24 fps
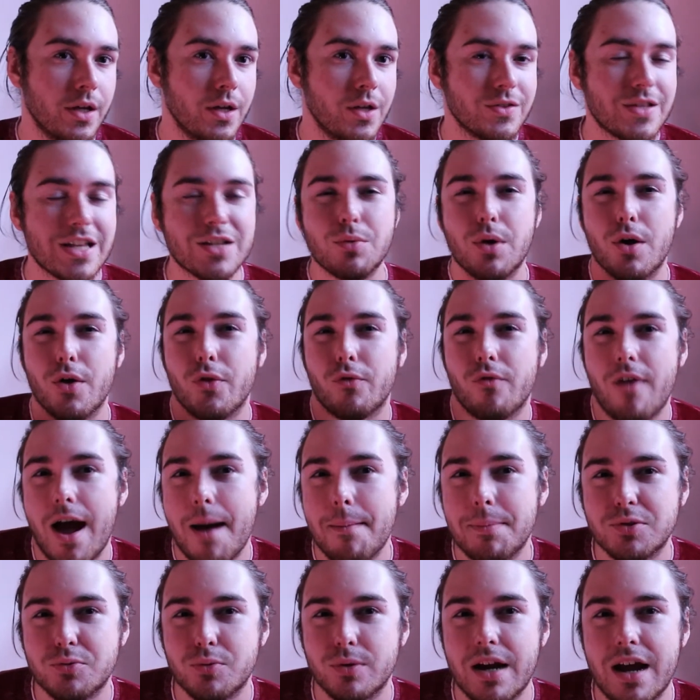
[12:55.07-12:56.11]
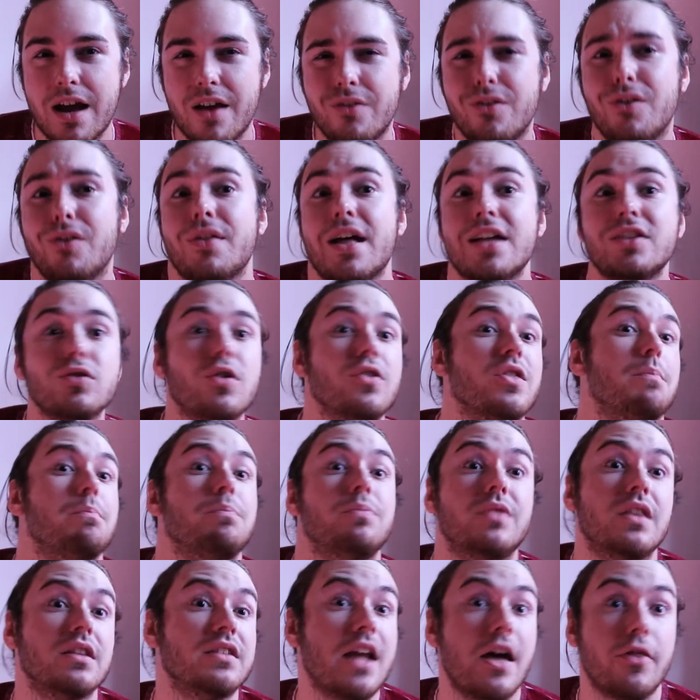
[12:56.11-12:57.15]
That's why all the rabbits were down there, and that's all
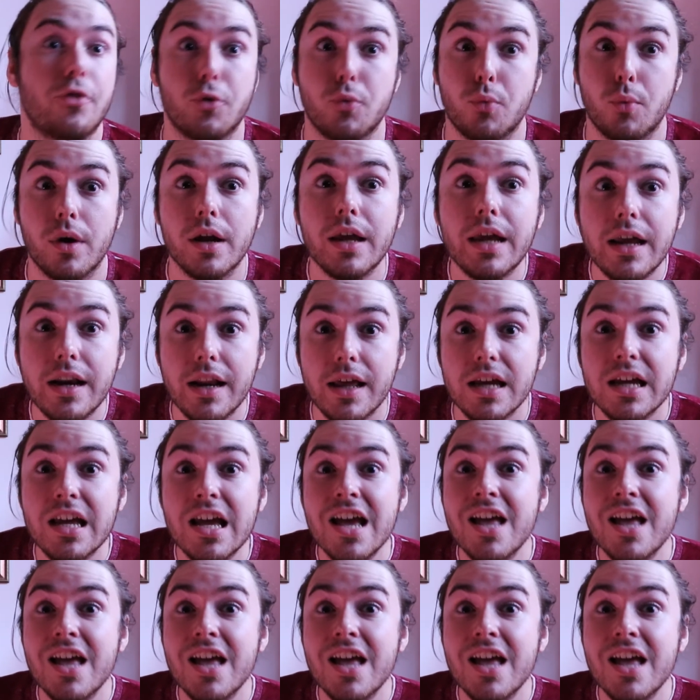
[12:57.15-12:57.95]
the tethered were eating.